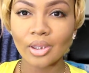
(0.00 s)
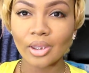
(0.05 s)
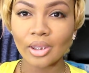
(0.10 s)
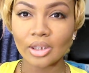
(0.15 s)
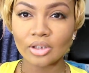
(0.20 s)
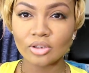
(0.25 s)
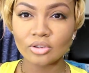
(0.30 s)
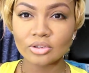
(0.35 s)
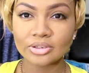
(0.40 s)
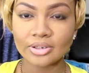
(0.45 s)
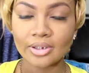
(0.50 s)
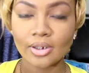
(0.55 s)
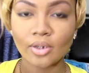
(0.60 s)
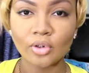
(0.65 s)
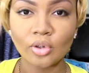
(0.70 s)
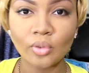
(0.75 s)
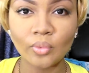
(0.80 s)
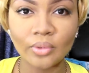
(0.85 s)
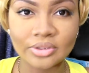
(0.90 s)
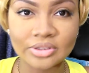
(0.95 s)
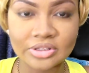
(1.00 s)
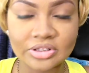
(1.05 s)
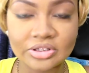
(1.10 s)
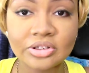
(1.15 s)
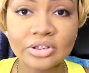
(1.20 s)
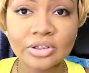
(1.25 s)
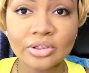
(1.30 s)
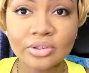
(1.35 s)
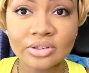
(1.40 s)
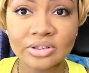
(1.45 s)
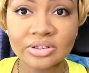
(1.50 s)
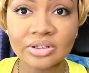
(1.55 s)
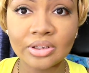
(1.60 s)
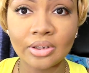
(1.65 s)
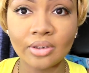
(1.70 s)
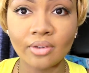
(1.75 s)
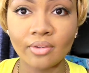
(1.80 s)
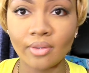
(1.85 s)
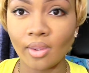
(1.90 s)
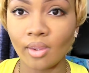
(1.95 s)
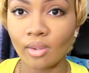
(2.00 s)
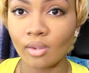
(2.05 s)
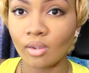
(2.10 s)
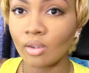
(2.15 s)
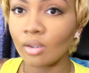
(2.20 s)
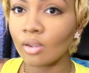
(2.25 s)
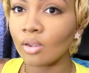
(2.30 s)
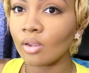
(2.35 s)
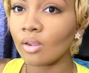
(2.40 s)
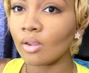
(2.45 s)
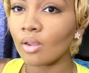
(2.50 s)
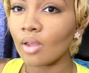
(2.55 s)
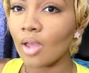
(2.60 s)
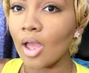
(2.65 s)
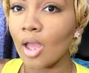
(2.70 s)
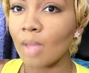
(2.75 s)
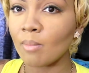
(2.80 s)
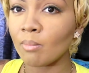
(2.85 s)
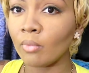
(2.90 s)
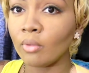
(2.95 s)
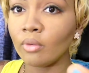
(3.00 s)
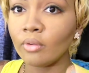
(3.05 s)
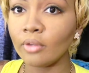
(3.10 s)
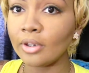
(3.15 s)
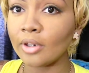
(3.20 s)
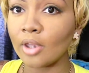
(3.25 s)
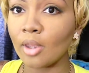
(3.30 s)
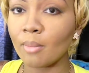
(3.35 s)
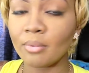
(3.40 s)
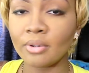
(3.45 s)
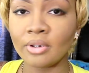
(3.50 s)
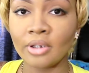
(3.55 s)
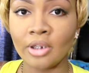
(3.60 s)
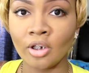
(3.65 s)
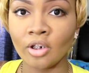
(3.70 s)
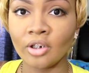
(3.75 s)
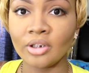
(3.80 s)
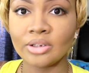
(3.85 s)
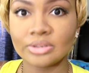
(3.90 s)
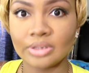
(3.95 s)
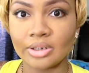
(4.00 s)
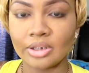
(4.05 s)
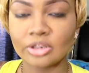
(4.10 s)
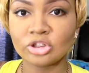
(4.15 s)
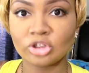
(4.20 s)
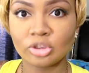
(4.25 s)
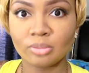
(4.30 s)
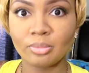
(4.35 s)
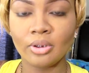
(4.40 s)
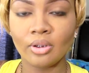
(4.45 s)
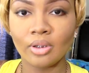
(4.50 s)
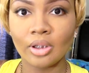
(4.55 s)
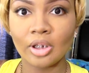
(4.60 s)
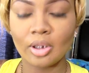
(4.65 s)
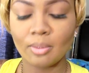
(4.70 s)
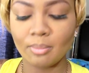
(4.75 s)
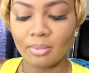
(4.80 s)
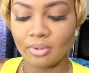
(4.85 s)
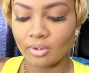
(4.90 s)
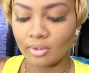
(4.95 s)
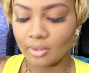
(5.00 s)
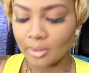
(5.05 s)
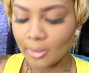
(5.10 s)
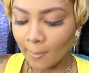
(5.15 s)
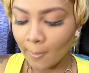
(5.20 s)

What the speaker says: And you see how you can still see that I'm lit up in areas that I should be lit up in.